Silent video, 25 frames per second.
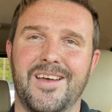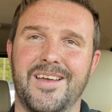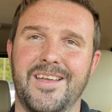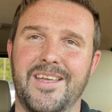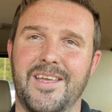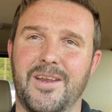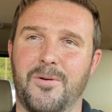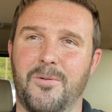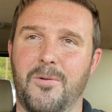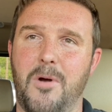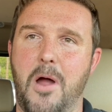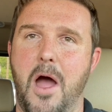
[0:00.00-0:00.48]

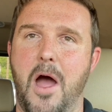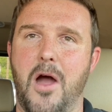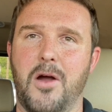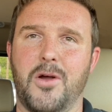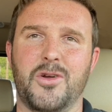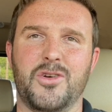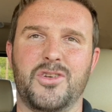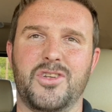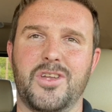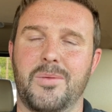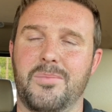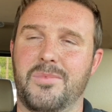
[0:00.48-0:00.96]
hit a
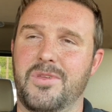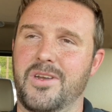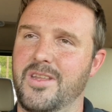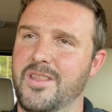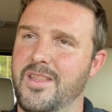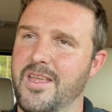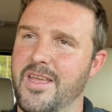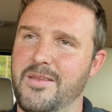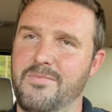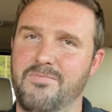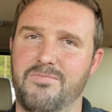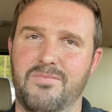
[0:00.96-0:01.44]
rock or something,
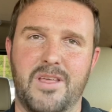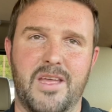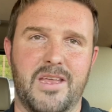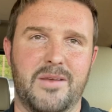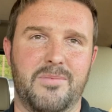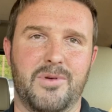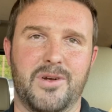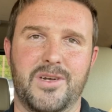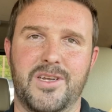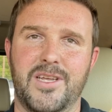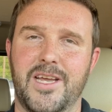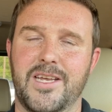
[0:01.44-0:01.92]
and they
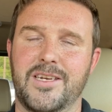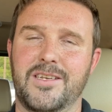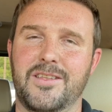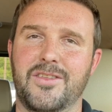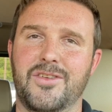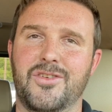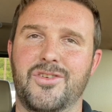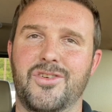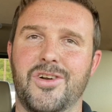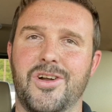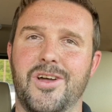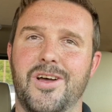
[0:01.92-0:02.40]
protected
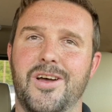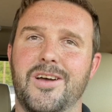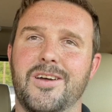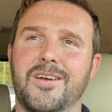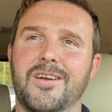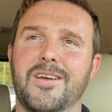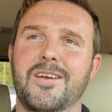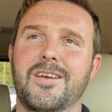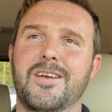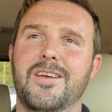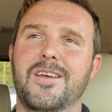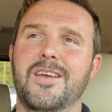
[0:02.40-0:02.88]
the
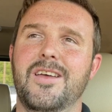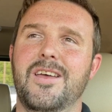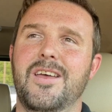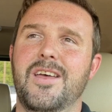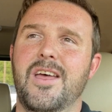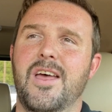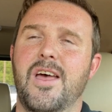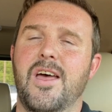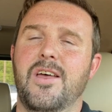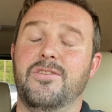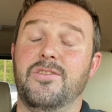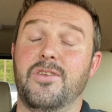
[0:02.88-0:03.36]
truck.
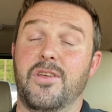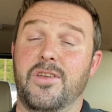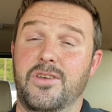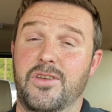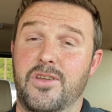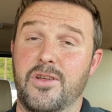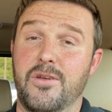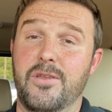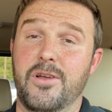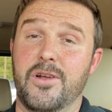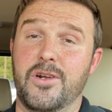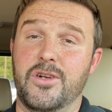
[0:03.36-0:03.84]
So they
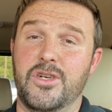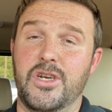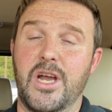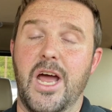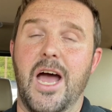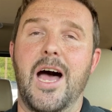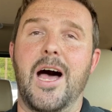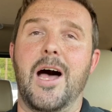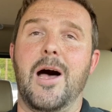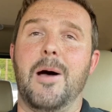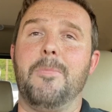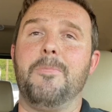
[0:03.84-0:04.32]
do their
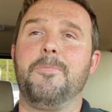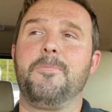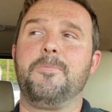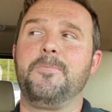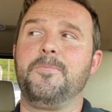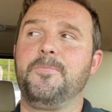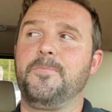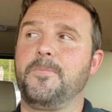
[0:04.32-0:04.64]
job,